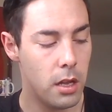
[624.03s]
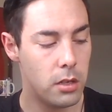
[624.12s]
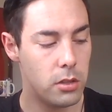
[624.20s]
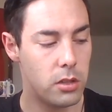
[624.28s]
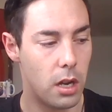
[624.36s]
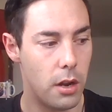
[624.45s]

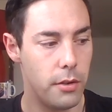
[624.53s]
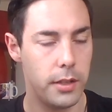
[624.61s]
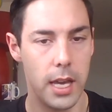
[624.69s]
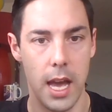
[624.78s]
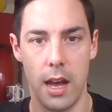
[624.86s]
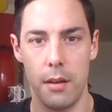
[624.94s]
So
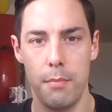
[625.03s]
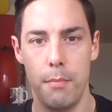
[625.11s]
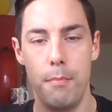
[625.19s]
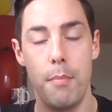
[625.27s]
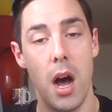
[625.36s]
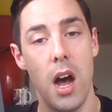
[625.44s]
yeah,
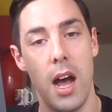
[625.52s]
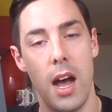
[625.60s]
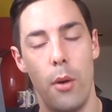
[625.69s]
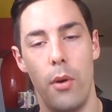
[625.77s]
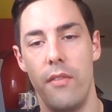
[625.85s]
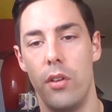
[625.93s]
but
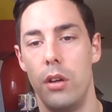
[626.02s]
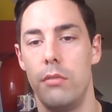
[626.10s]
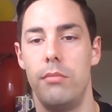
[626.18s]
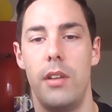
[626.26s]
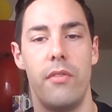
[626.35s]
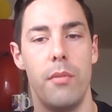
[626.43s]
however,
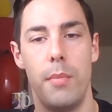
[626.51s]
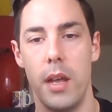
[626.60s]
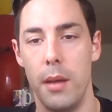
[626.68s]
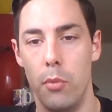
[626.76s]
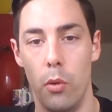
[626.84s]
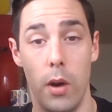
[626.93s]
different
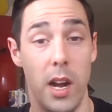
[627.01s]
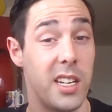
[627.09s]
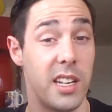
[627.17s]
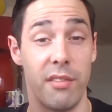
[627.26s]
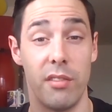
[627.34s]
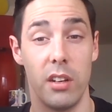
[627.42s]
people work
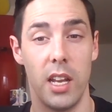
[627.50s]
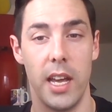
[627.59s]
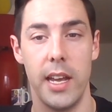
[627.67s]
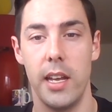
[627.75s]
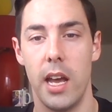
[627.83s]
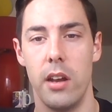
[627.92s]

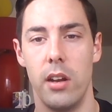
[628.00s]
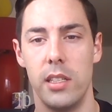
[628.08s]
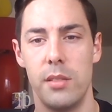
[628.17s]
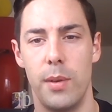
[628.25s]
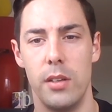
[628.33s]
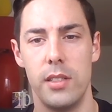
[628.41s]
differently, and I
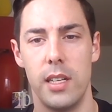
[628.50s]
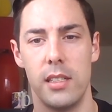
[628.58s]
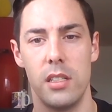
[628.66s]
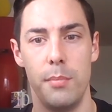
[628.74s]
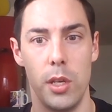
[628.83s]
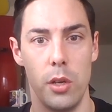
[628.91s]
suppose that's
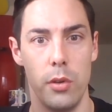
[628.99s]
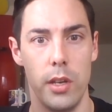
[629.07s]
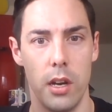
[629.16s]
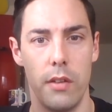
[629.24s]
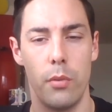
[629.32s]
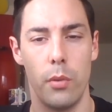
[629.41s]
the beauty
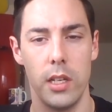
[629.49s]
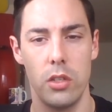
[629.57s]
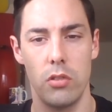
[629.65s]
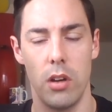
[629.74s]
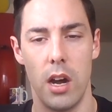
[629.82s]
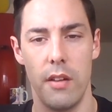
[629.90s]
of
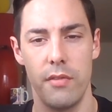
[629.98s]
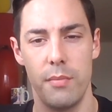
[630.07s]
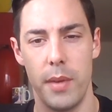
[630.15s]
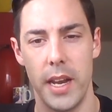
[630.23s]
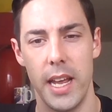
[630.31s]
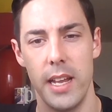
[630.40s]
witchcraft.
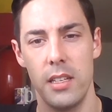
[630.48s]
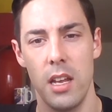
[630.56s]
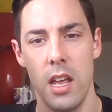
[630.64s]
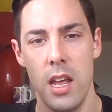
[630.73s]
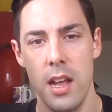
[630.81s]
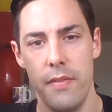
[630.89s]
But
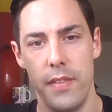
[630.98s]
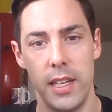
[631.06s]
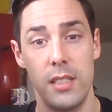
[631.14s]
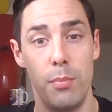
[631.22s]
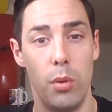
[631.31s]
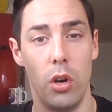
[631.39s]

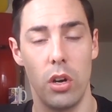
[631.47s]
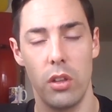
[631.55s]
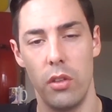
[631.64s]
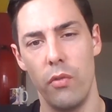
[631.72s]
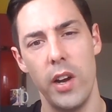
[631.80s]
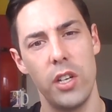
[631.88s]
this book,
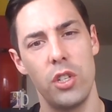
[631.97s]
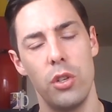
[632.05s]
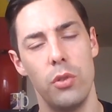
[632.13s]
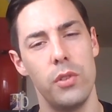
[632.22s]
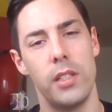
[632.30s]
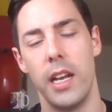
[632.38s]
the
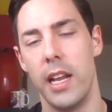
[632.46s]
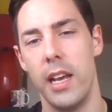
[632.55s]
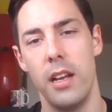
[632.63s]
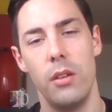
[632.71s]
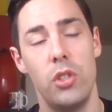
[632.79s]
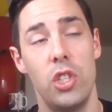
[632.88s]
rituals in it,
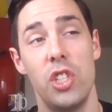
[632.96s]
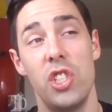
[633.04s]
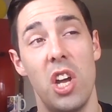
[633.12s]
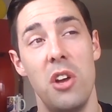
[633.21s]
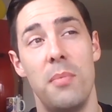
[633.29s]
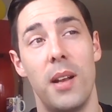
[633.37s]
it was just
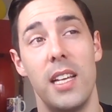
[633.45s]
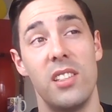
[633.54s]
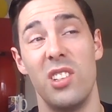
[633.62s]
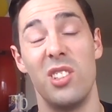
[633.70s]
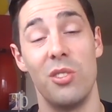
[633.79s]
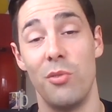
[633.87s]
so
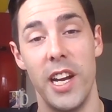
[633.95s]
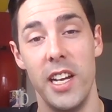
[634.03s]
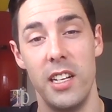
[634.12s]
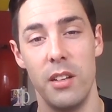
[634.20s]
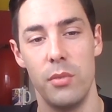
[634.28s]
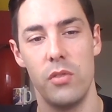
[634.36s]
pleasant to
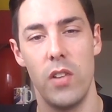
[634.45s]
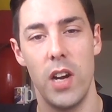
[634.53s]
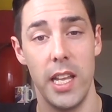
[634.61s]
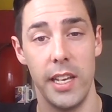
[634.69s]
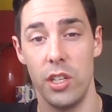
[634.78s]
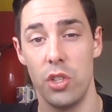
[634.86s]
read. It was
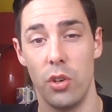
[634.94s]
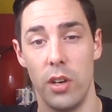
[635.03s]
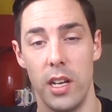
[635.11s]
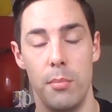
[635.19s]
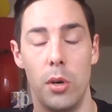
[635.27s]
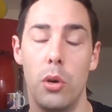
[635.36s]
really
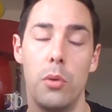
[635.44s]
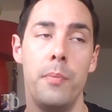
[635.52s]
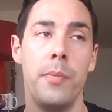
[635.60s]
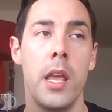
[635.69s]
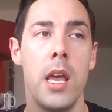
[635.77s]
enjoyable.